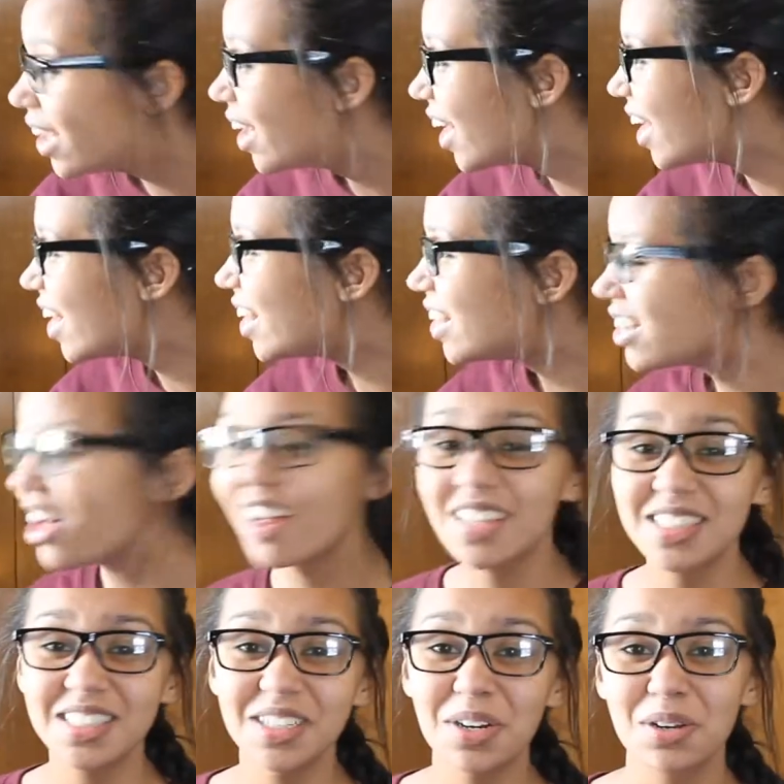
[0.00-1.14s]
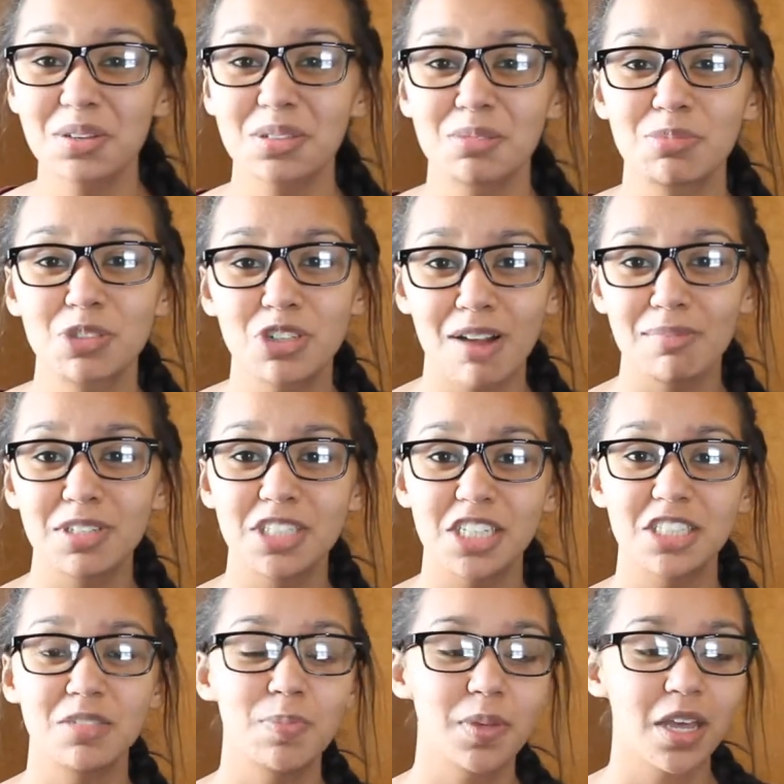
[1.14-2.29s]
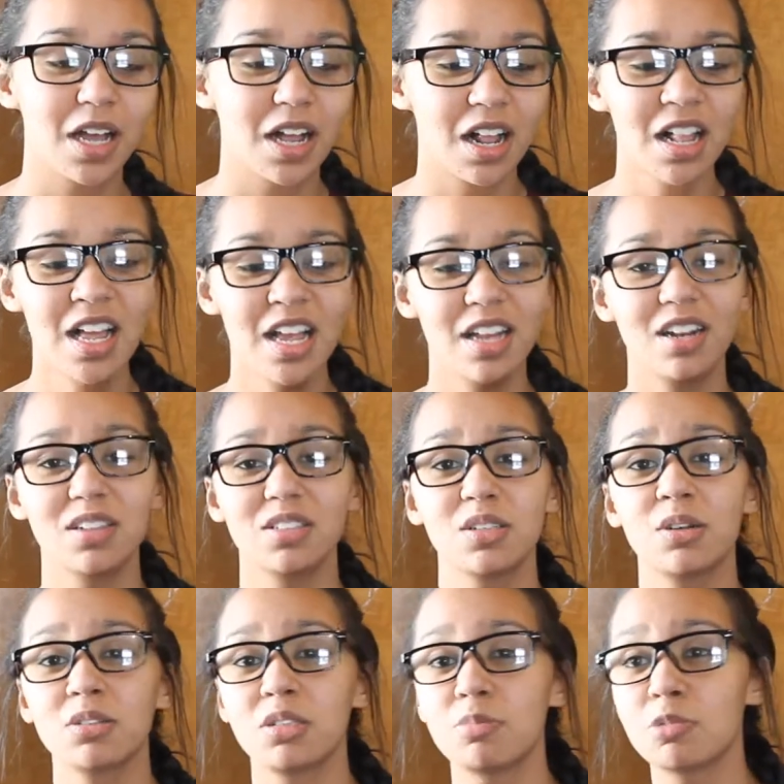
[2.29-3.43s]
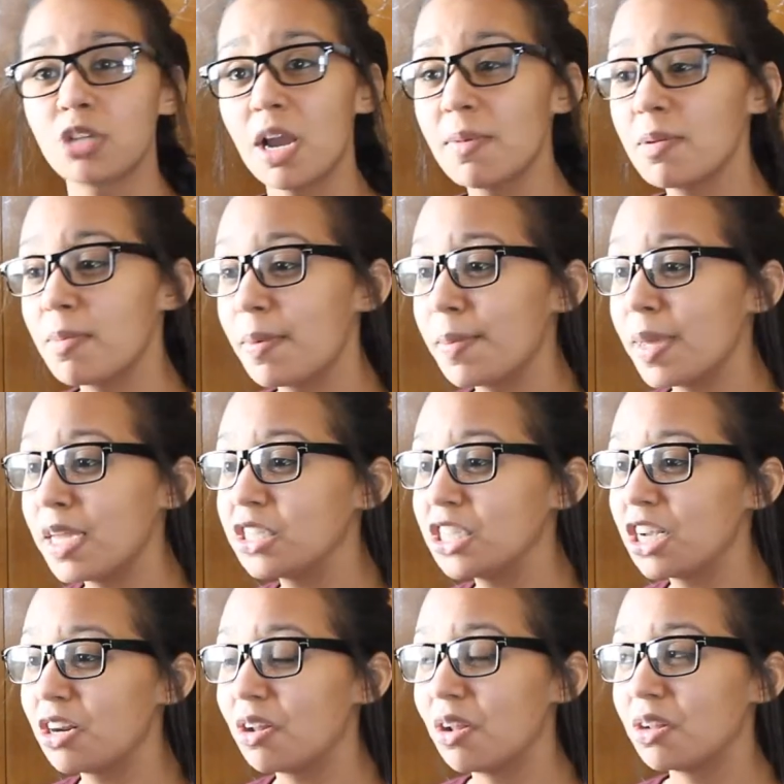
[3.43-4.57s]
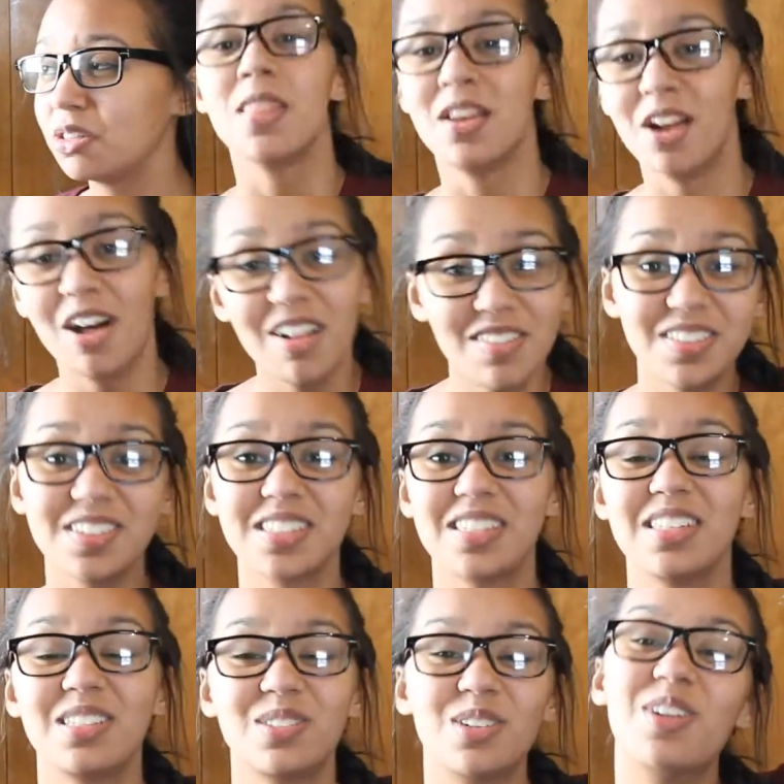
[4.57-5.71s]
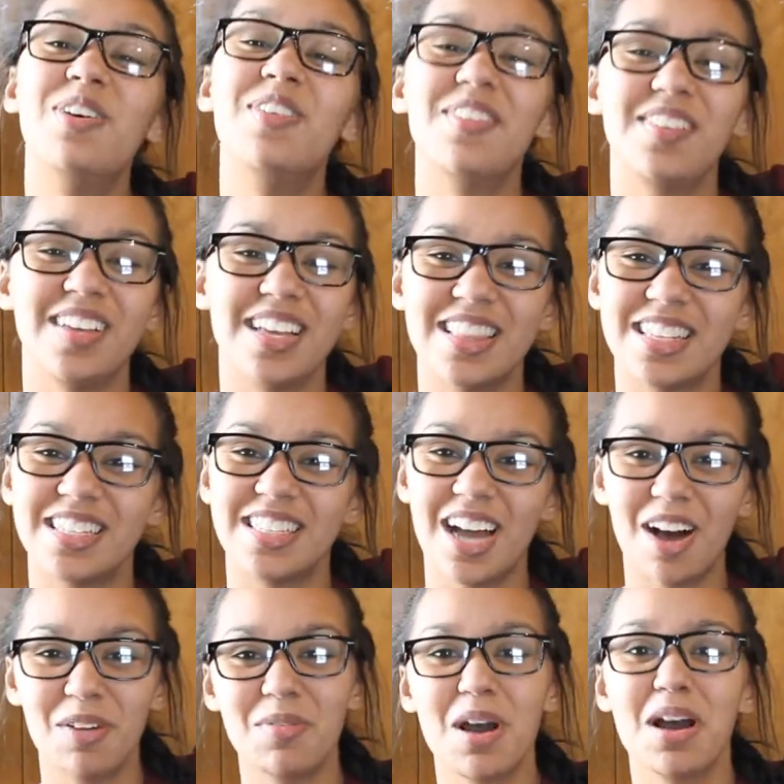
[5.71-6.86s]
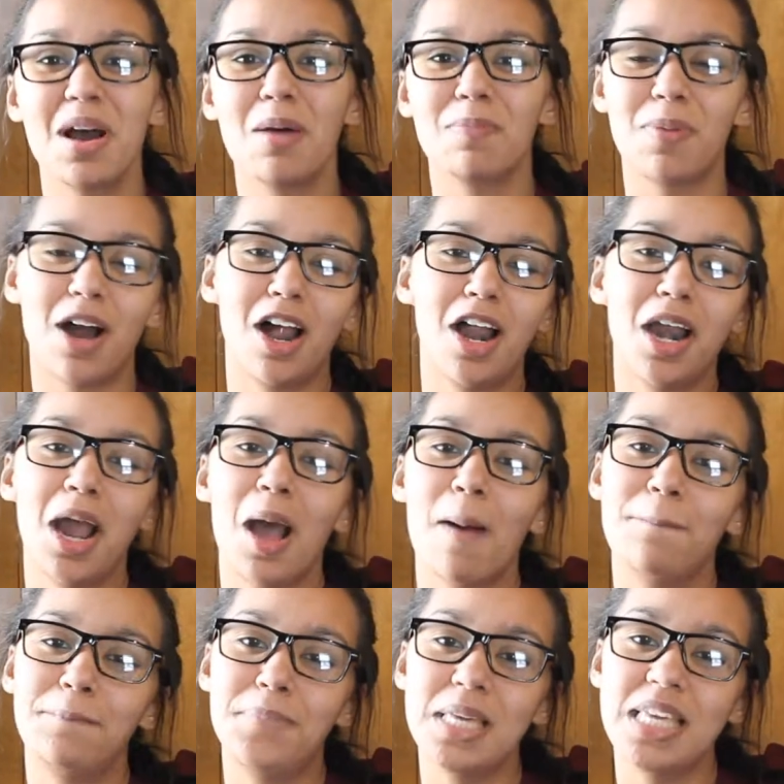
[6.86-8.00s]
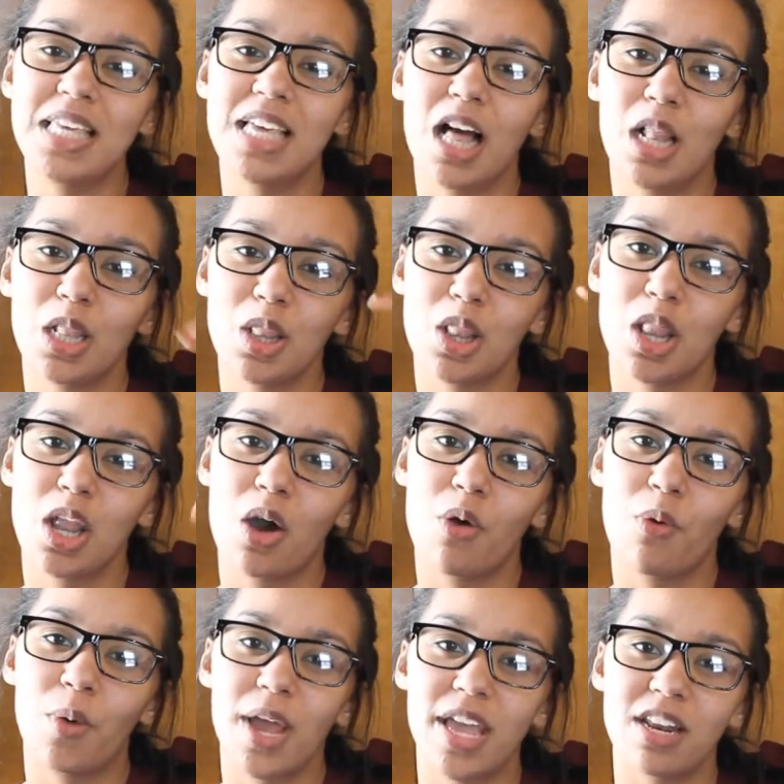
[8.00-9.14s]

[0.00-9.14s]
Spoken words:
And also go subscribe to JTPL, and also go subscribe to my main channel. And all of those links will be in the down bar below.